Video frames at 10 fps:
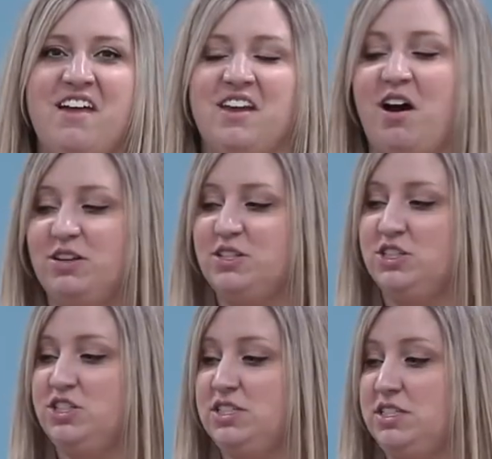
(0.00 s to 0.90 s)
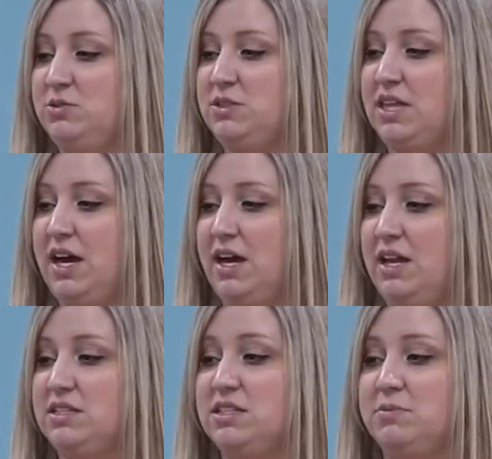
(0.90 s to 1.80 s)
Not all surgeons use that,
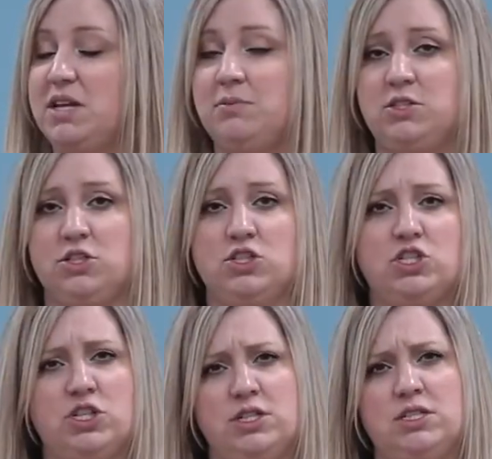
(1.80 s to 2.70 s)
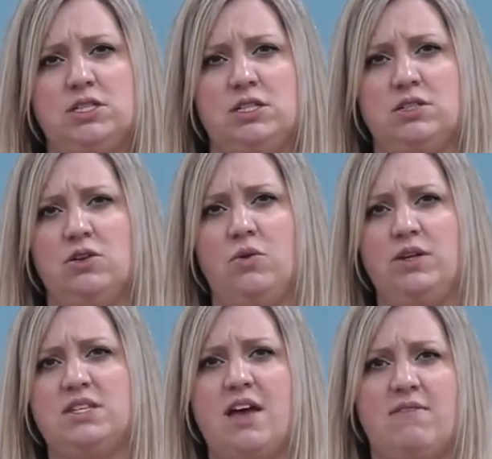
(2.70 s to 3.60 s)
and sometimes your insurance doesn't
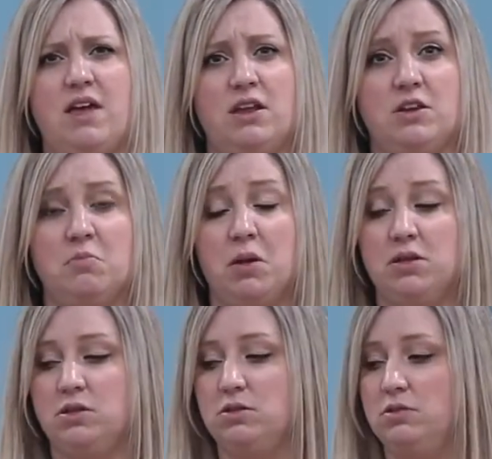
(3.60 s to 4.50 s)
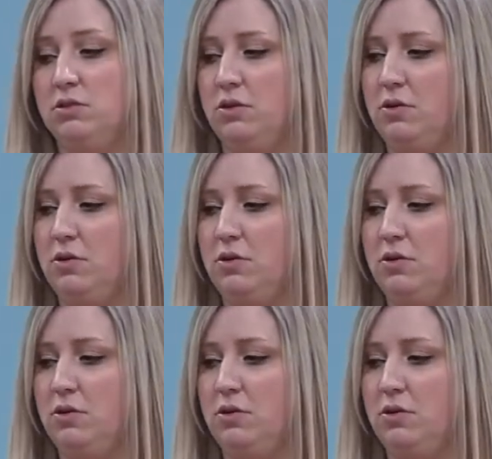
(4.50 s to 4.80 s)
always have that in your bundle.